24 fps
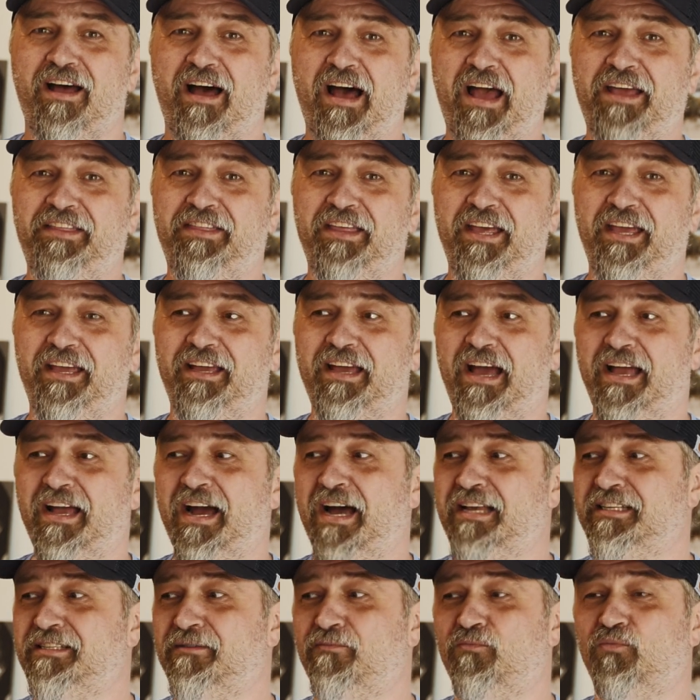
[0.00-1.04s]
I think I
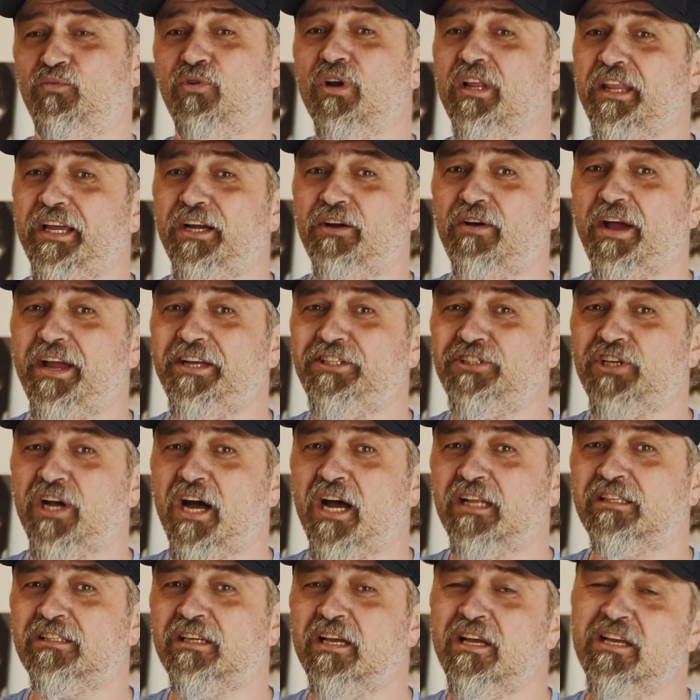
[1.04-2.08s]
got some really great
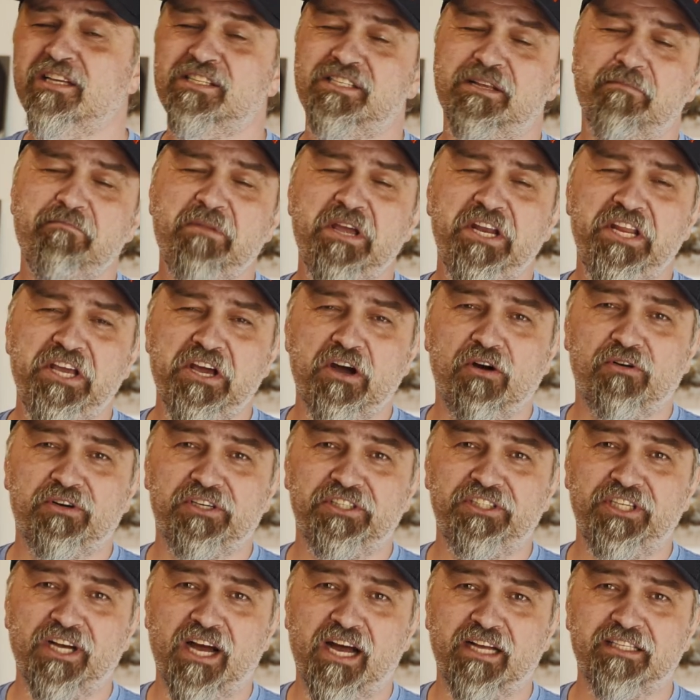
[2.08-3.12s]
shots, some mediocre
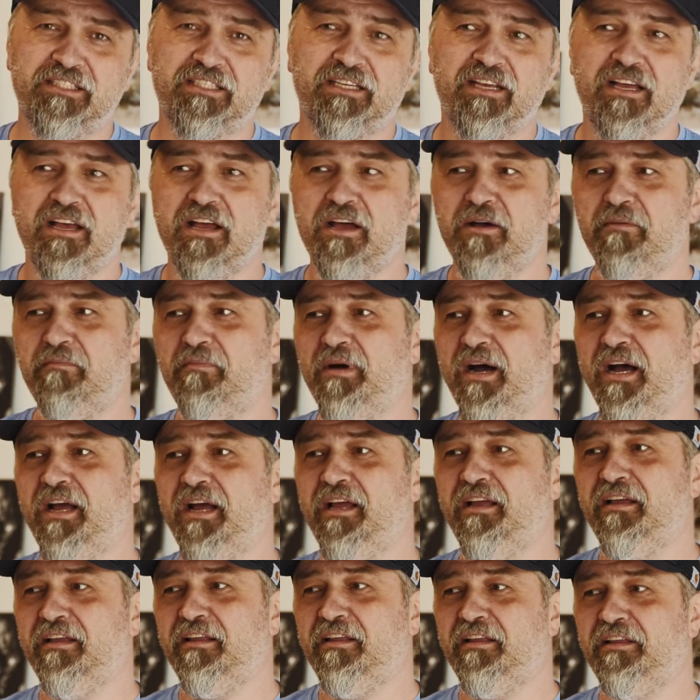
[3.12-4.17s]
shots,
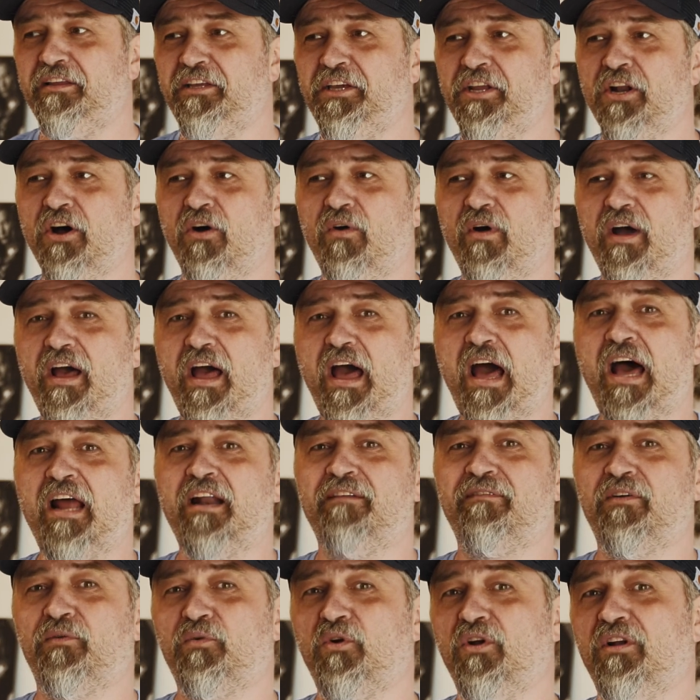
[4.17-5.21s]
but you know, out
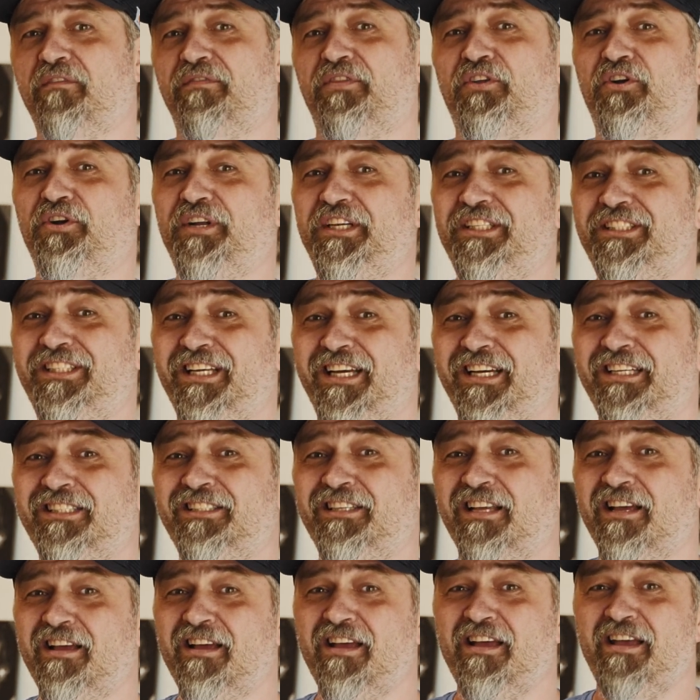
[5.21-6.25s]
of a roll of 36,
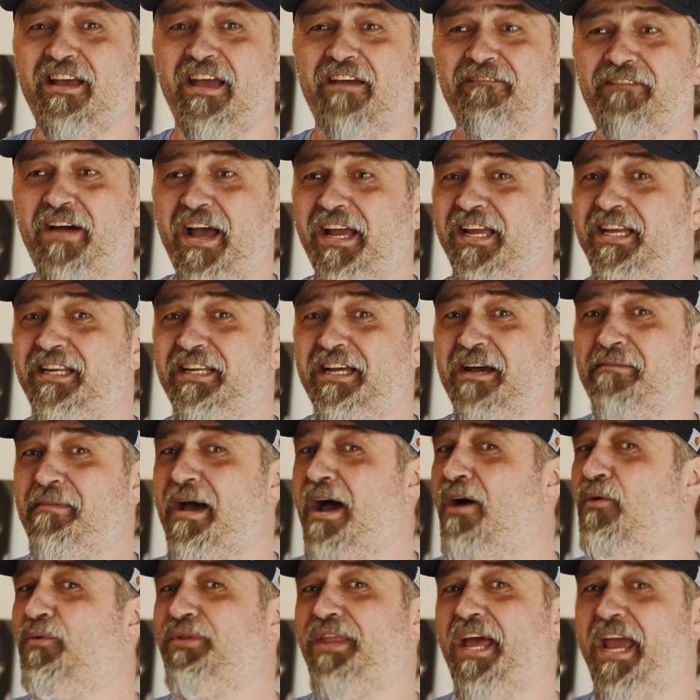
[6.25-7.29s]
if I can come
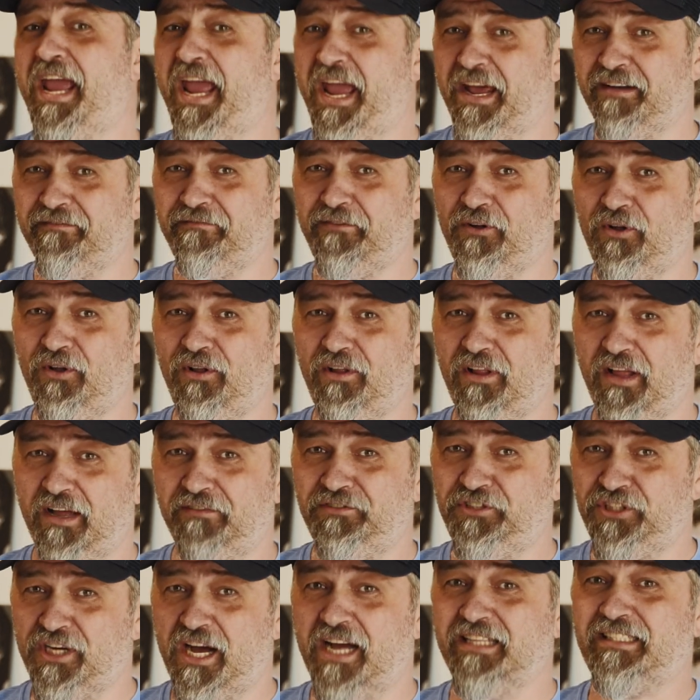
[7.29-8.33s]
out with a handful of
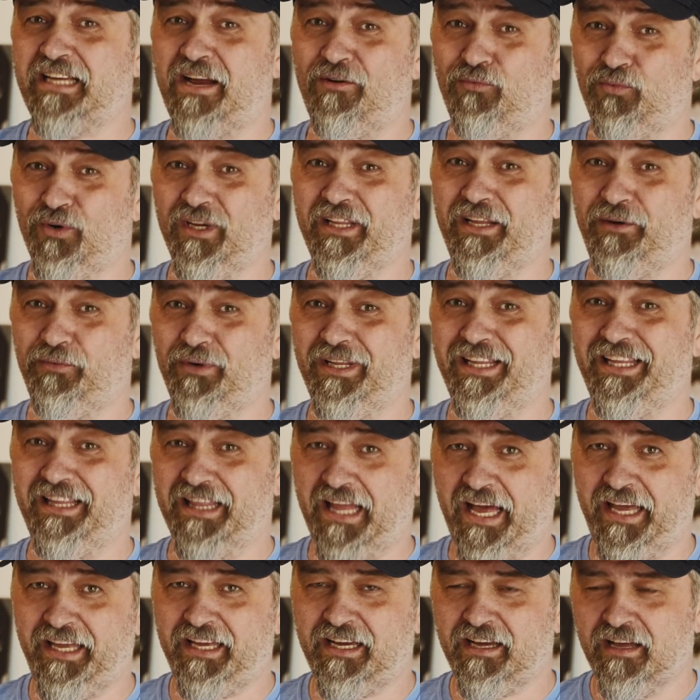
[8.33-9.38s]
shots I really, really
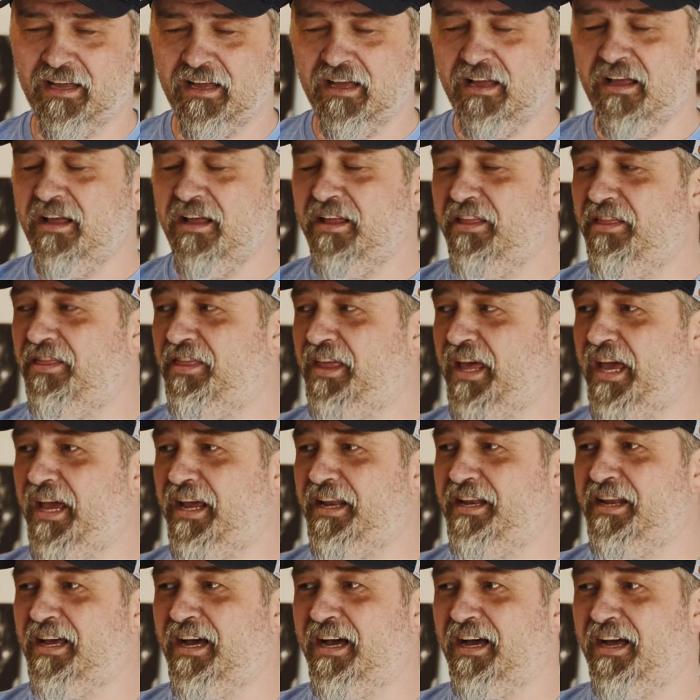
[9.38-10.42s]
like,
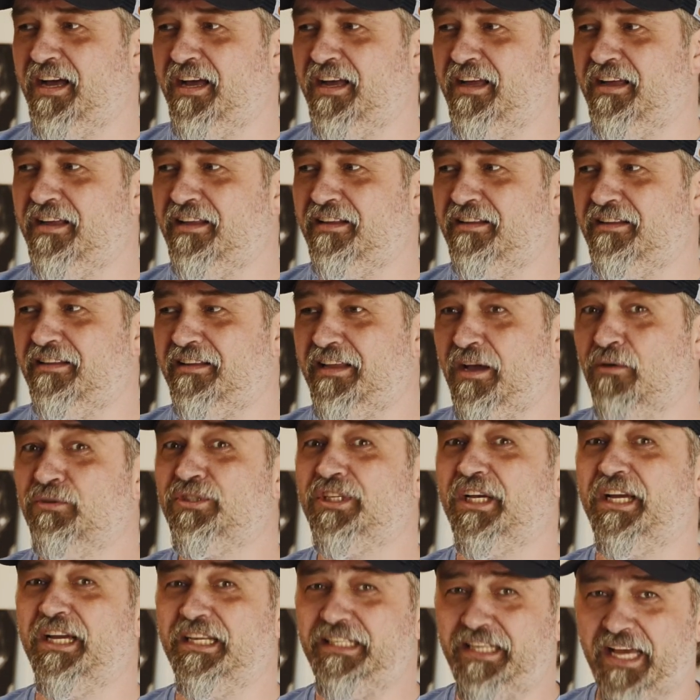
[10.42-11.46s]
then it was a
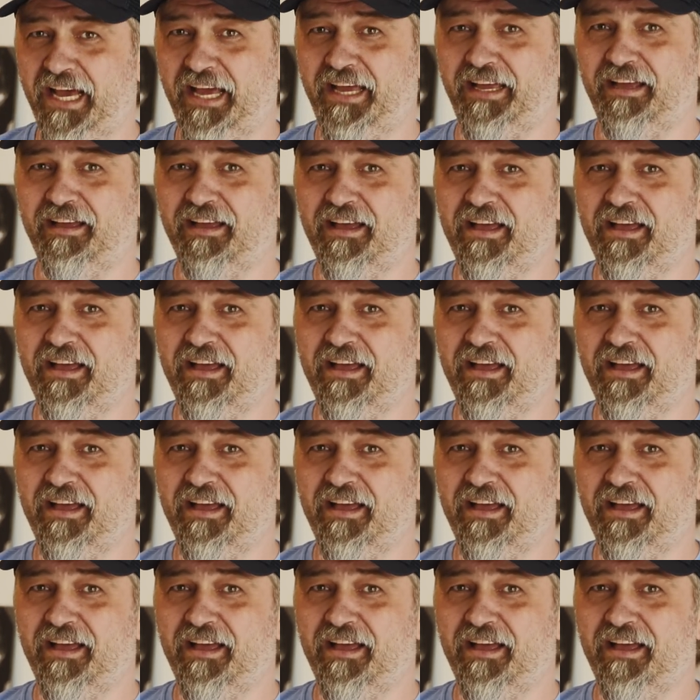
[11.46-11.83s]
good day.